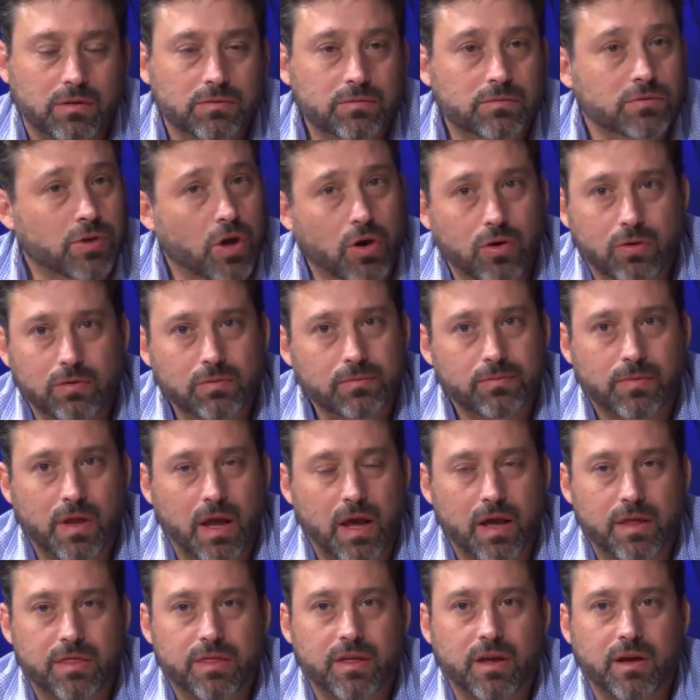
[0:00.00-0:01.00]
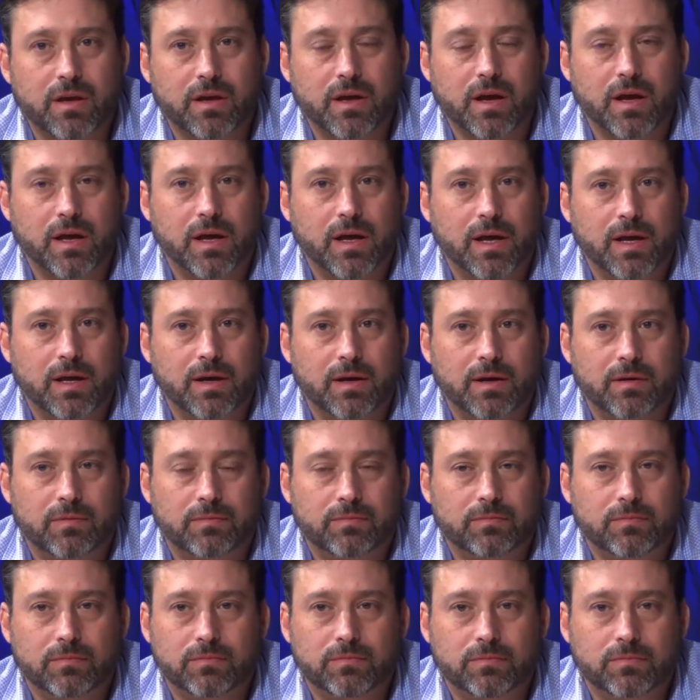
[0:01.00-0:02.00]
No, I think uh,
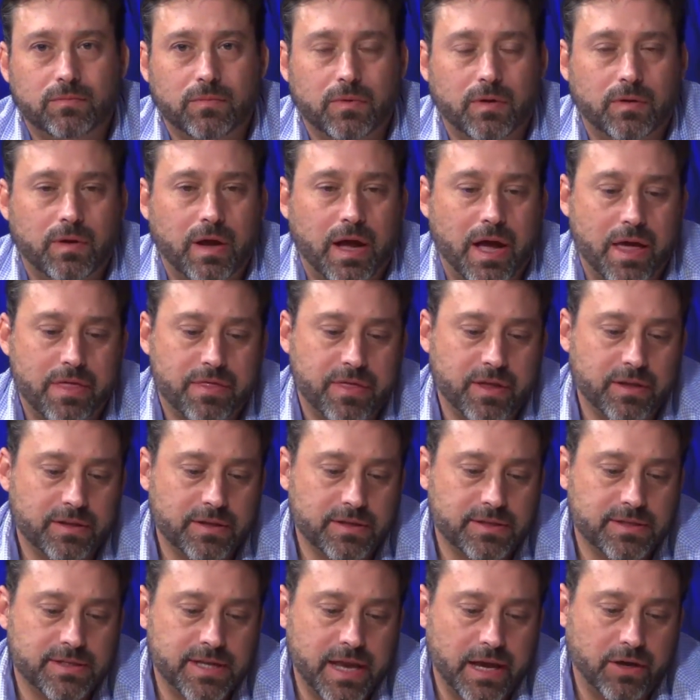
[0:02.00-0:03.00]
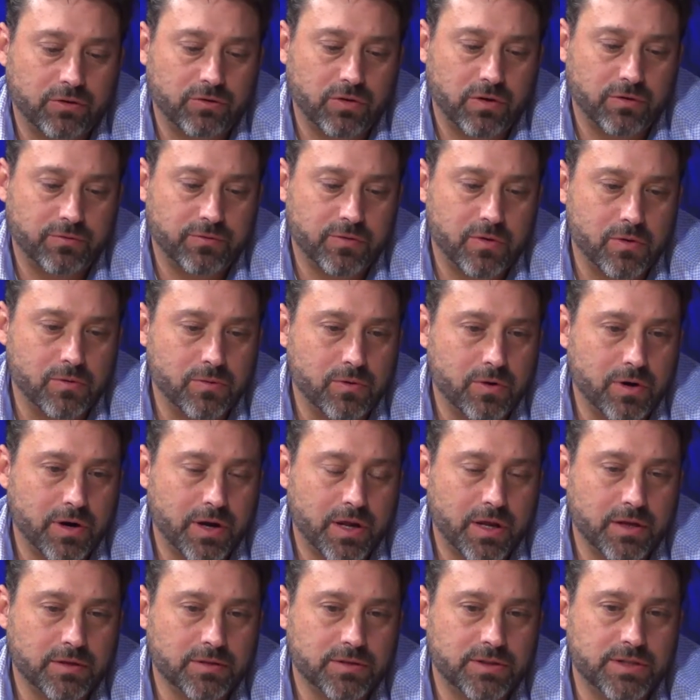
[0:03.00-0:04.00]
uh, I think the sector of
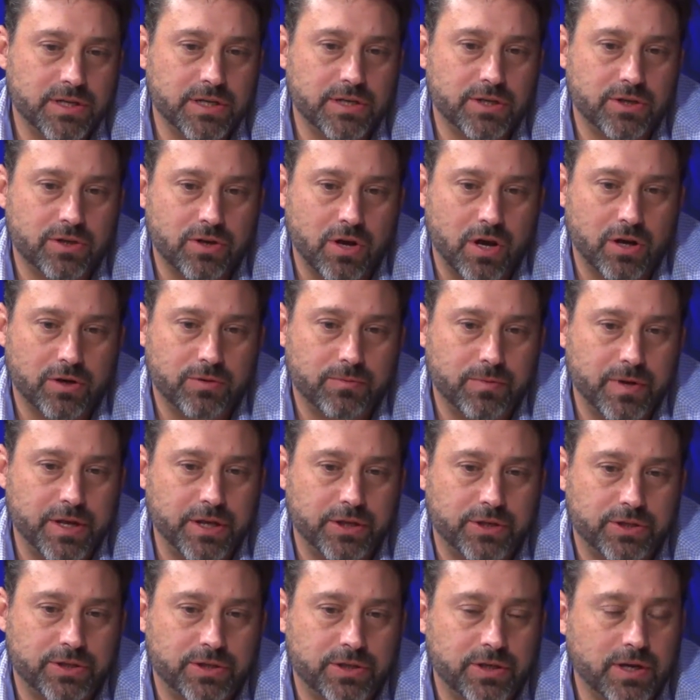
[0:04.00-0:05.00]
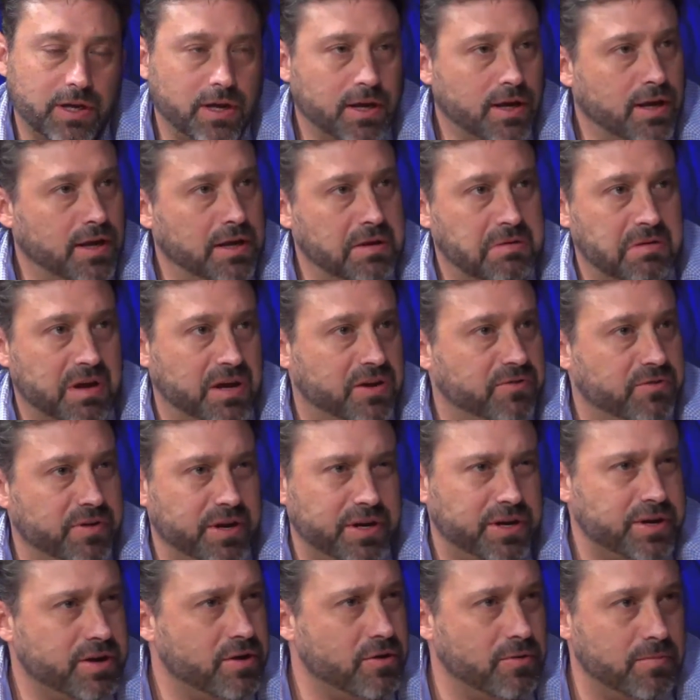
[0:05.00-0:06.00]
co-working did not reach uh, a
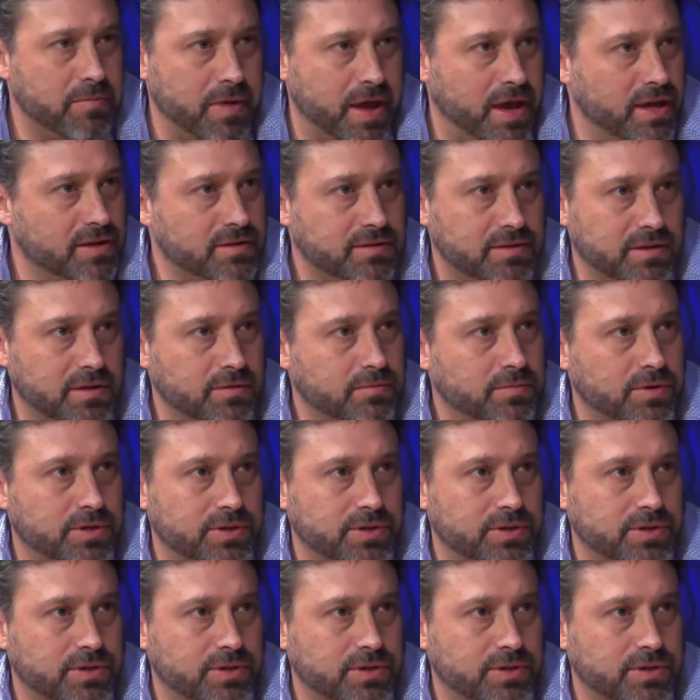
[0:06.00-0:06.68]
critical mass in